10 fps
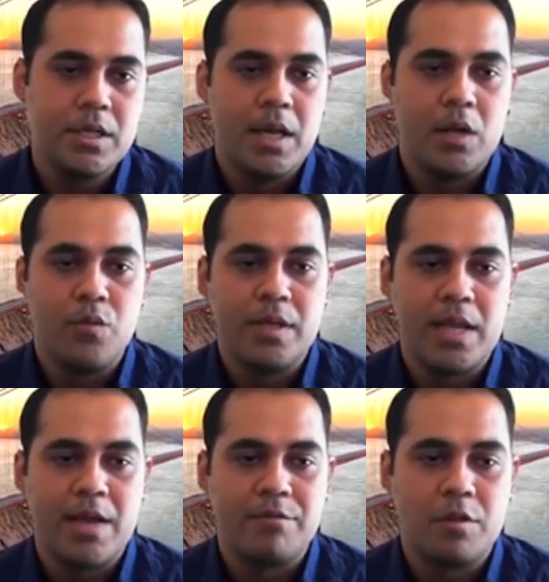And we can
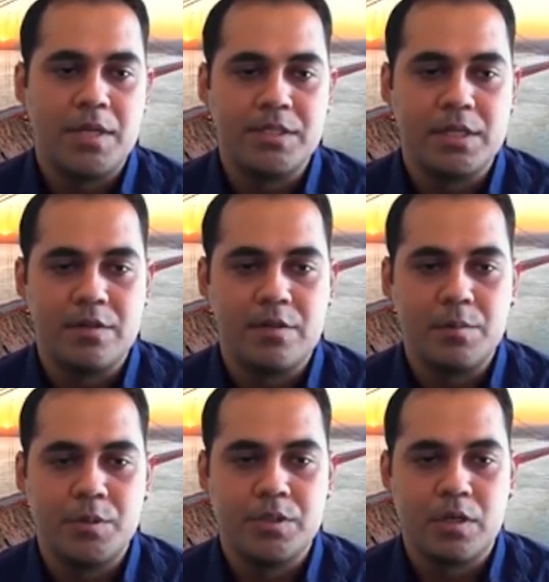have a special
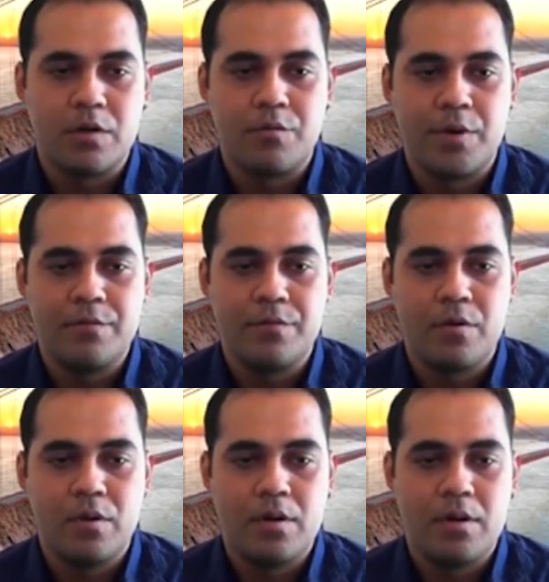distribution of
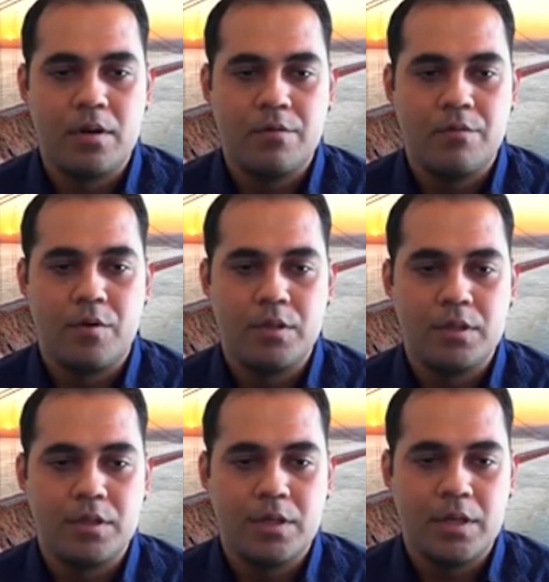rainfall for
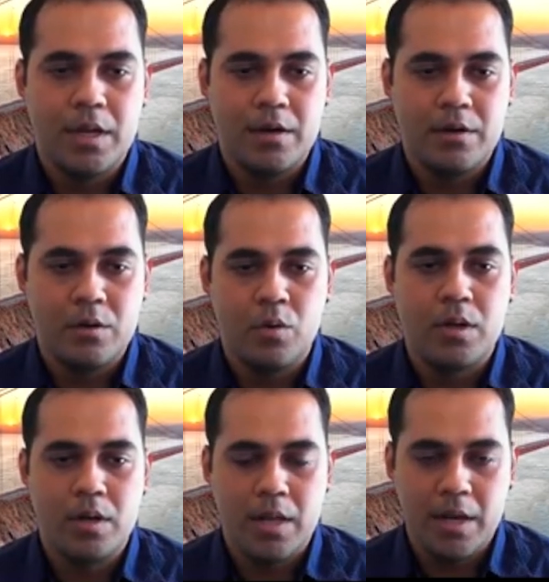the
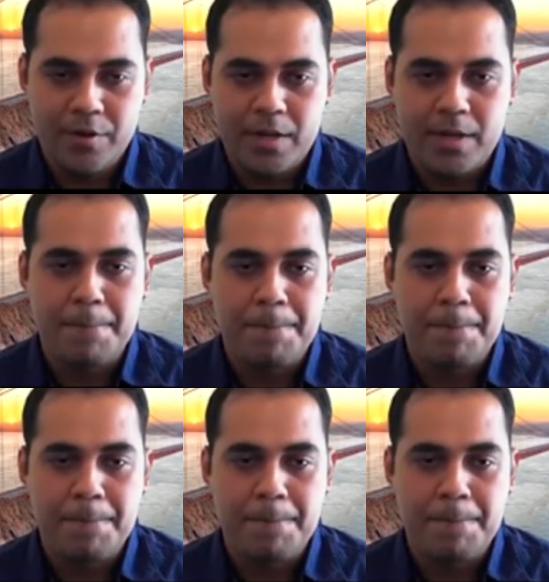local area